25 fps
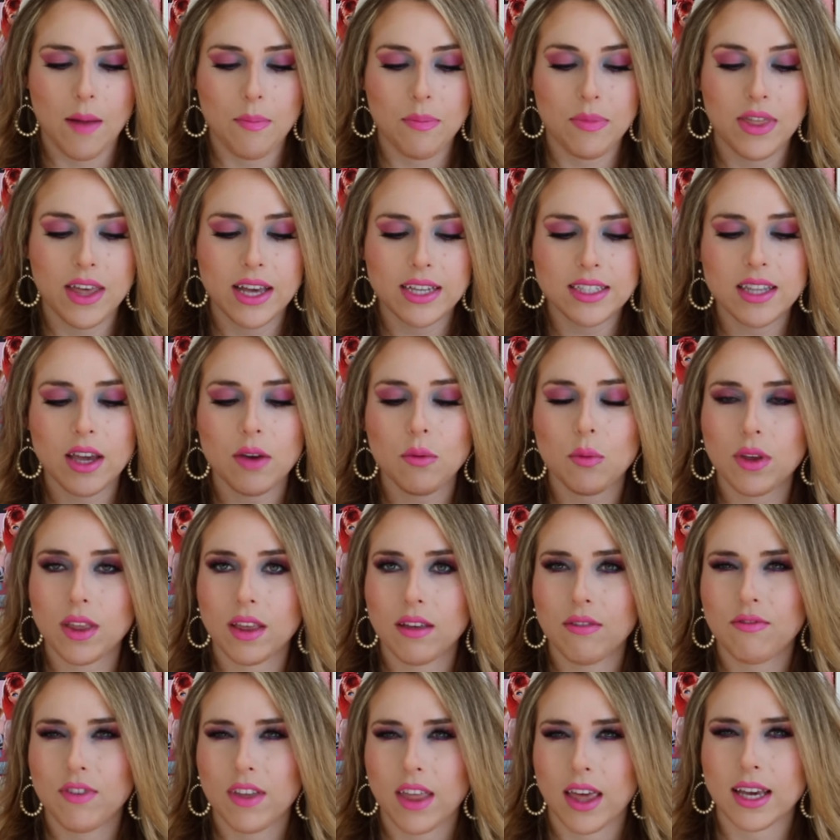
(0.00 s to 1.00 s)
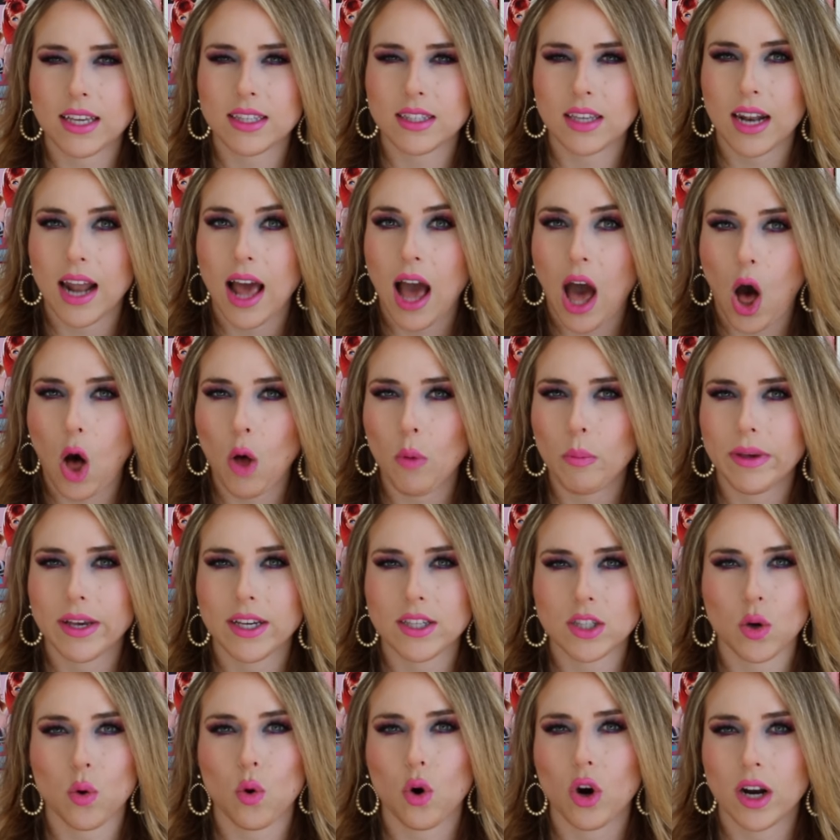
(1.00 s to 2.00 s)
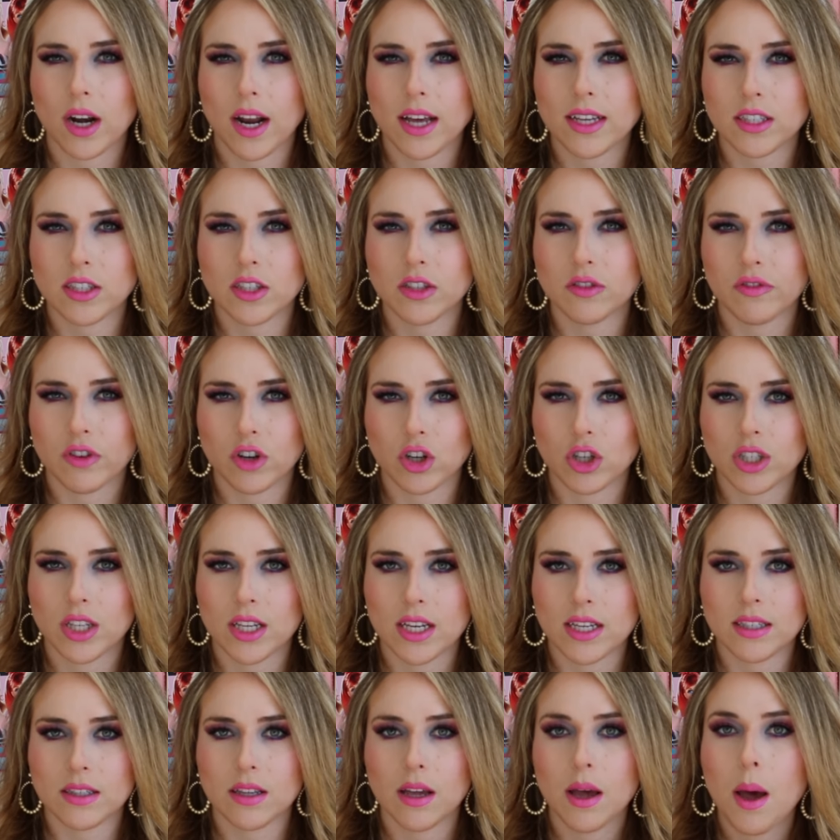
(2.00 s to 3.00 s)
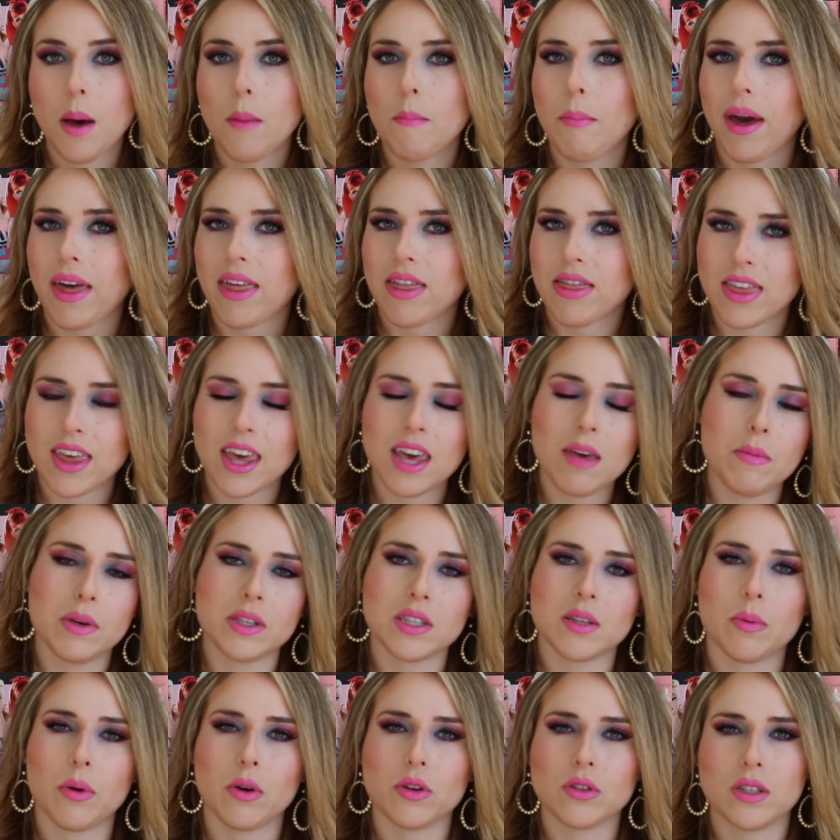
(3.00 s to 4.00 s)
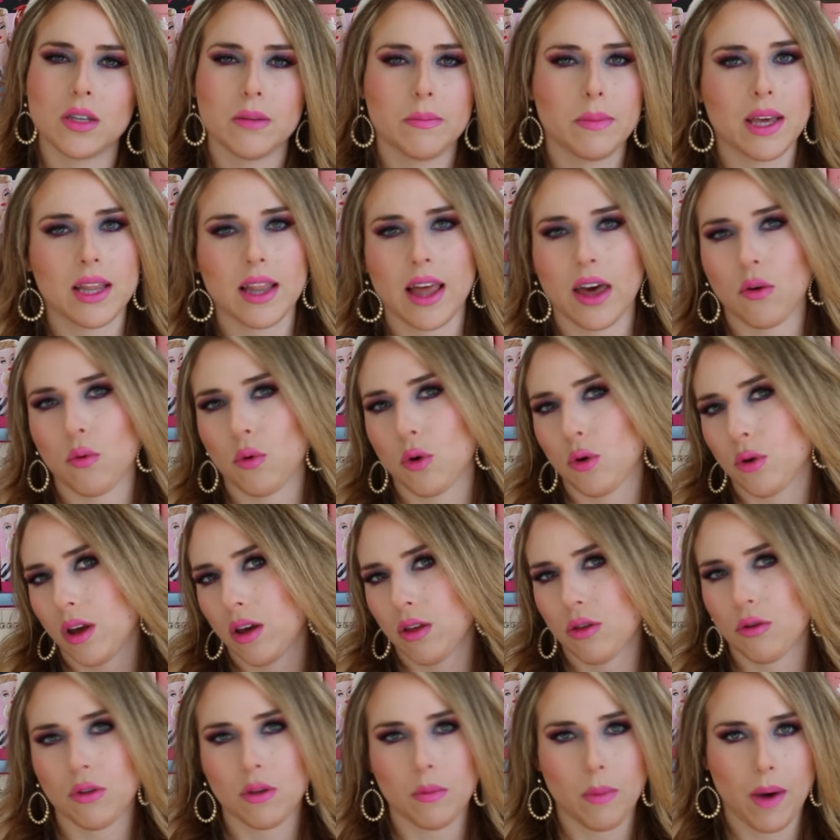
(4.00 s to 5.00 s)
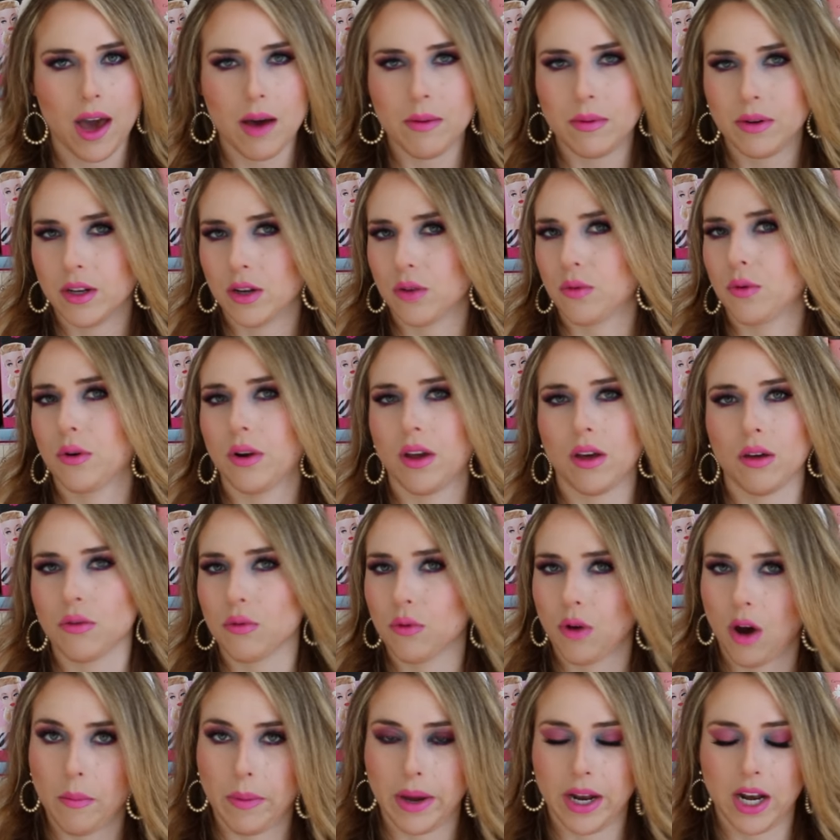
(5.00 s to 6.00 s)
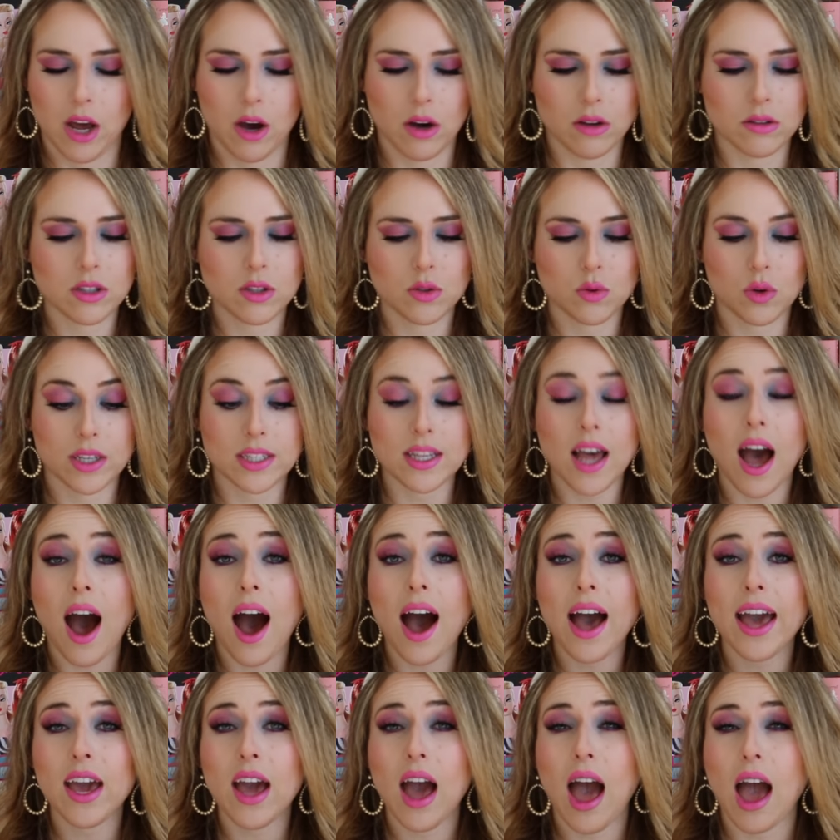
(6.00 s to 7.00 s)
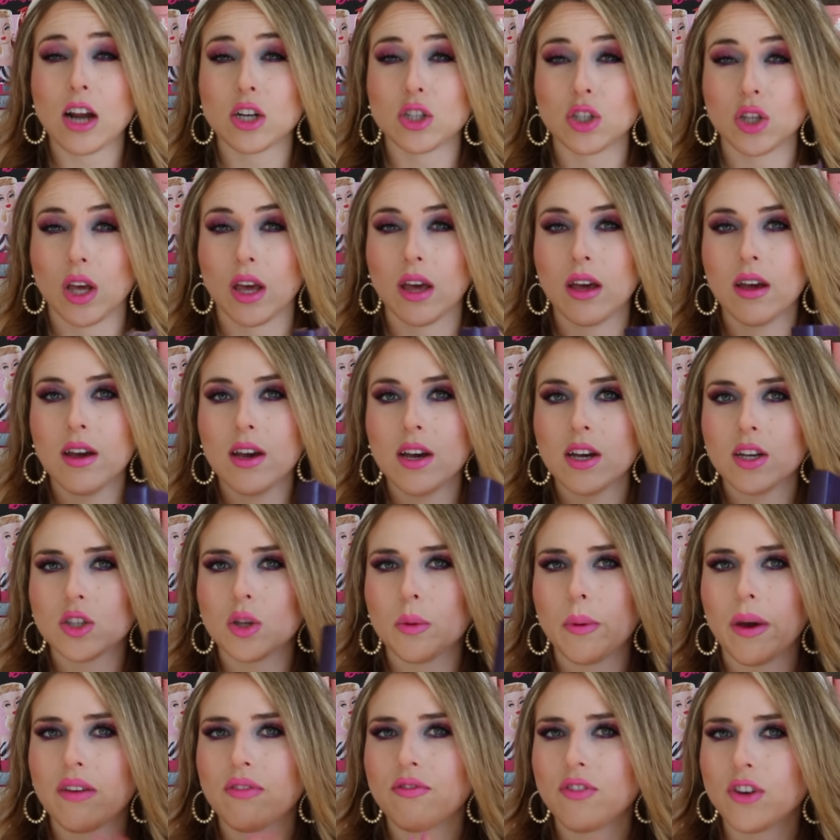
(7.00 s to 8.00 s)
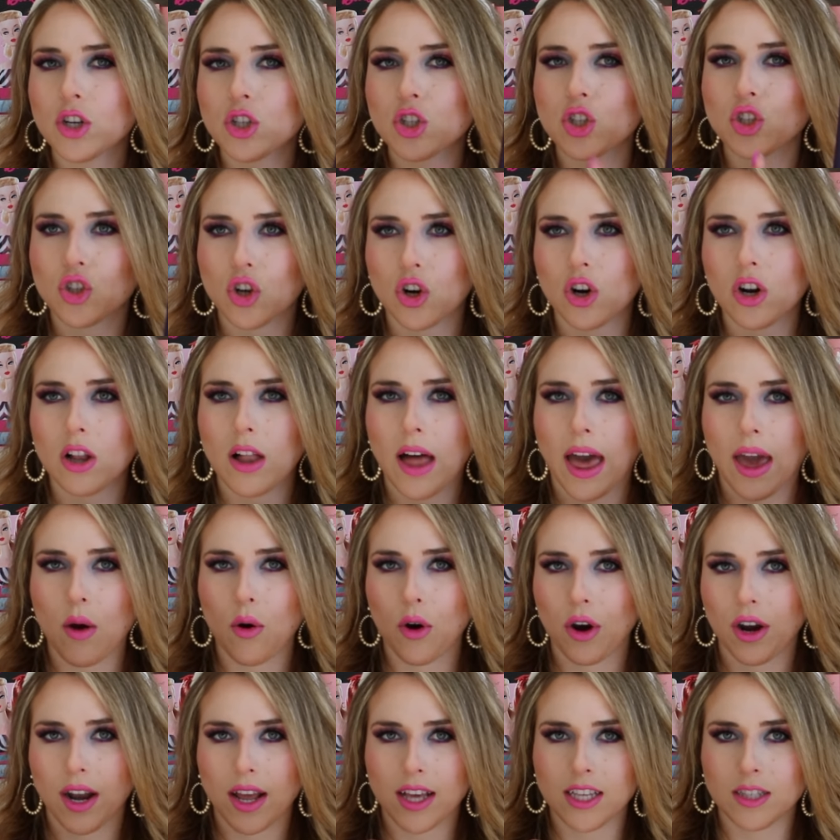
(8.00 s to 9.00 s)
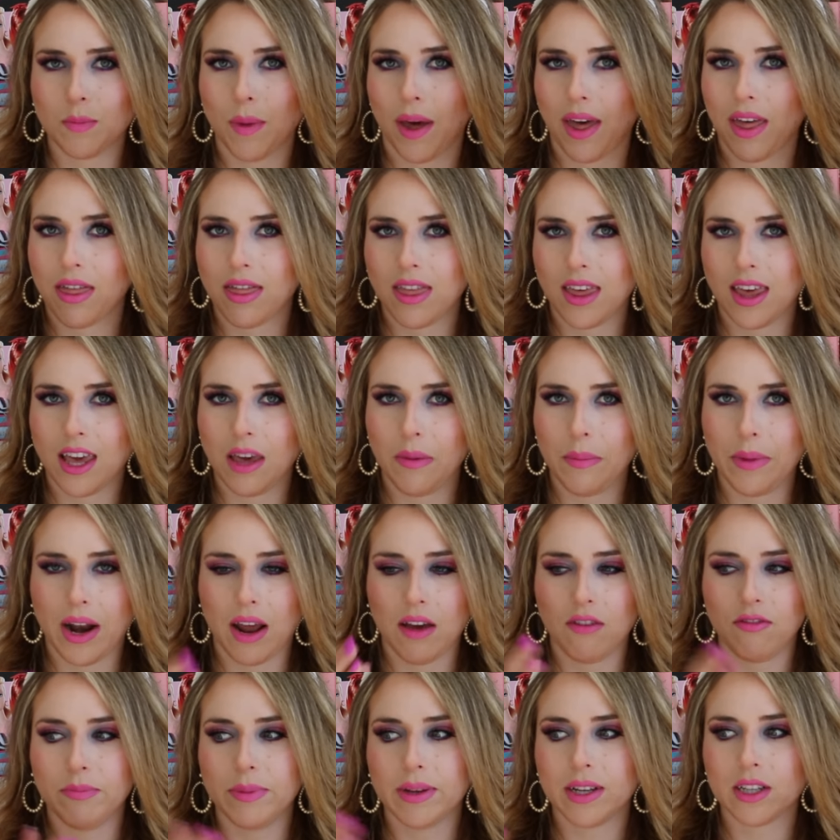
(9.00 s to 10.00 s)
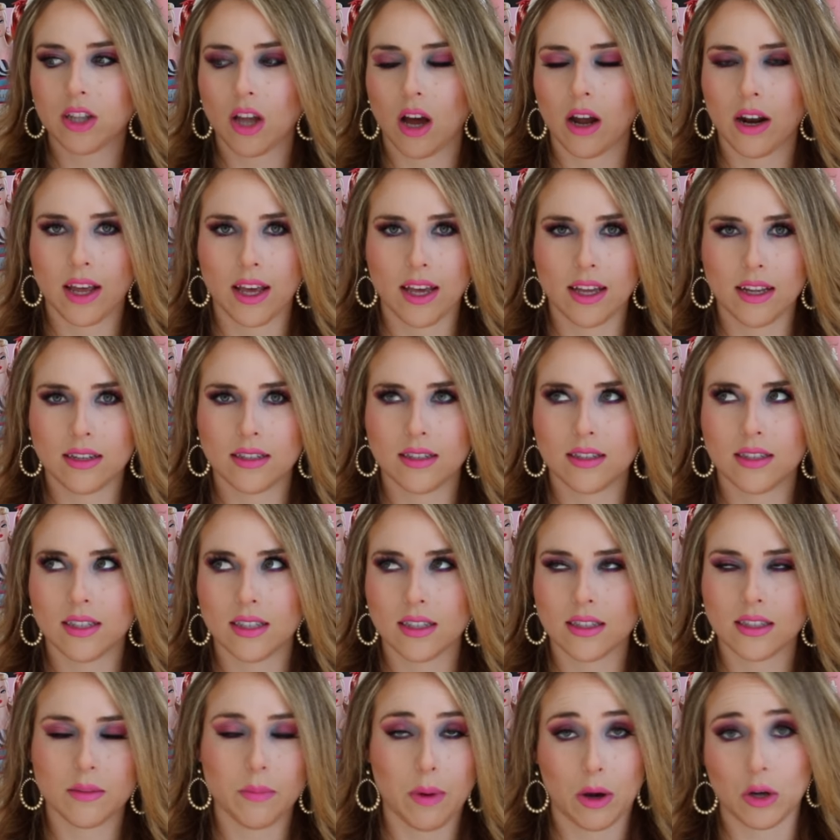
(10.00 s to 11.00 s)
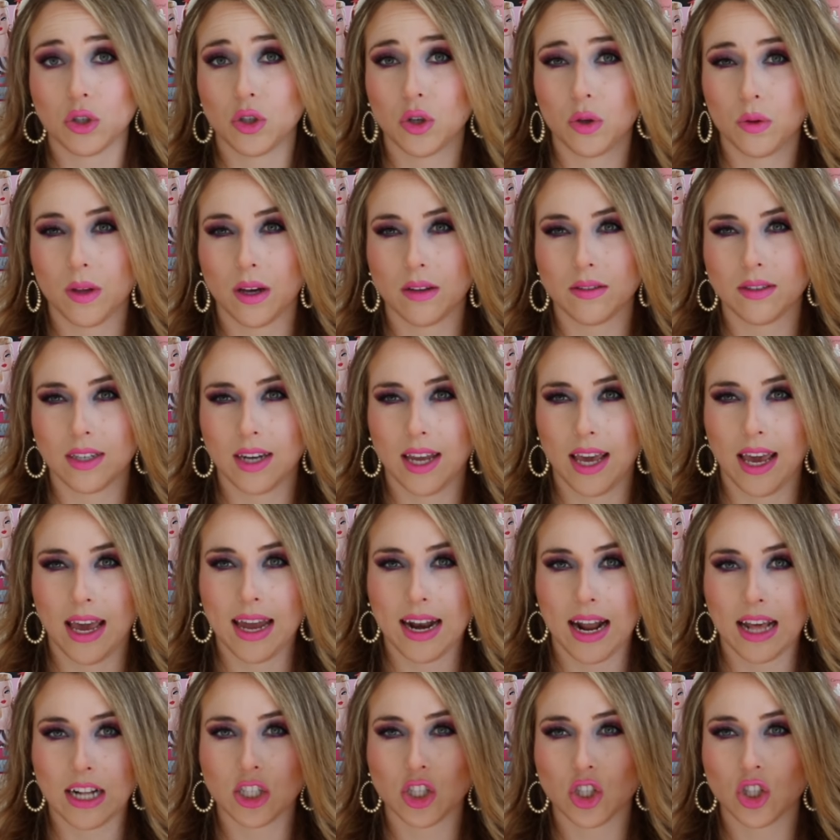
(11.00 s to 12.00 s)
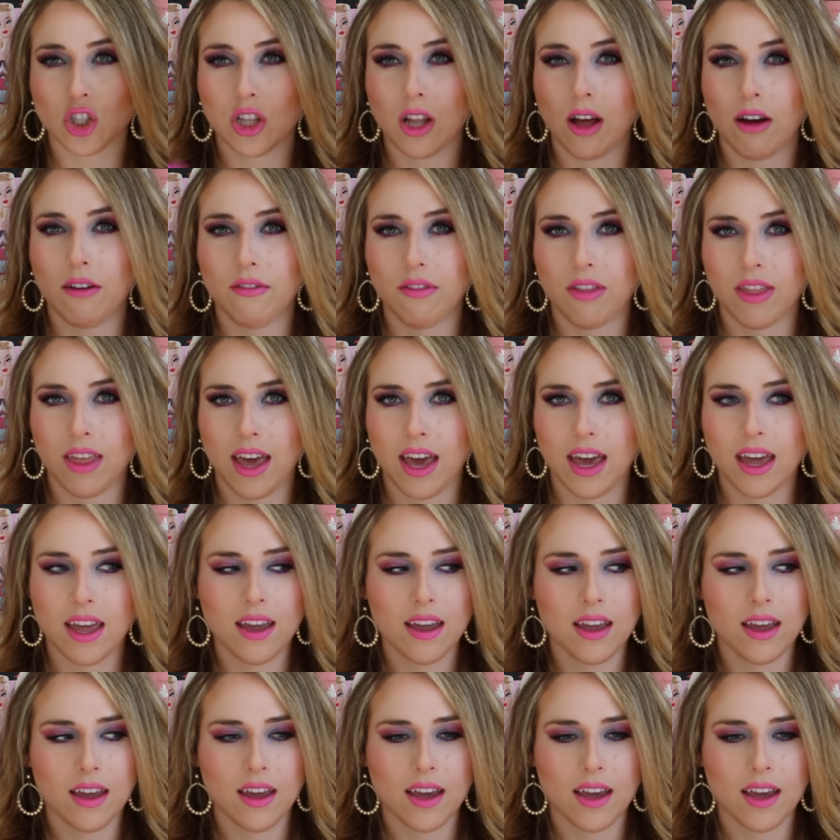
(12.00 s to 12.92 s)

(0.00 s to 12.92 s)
this I really feel like is going to help because it organizes verses by theme as opposed to me like rooting through the Bible and rooting through all my notes. Because so my first journal I organized by theme, and I've built on it since about 2008. And I just love that.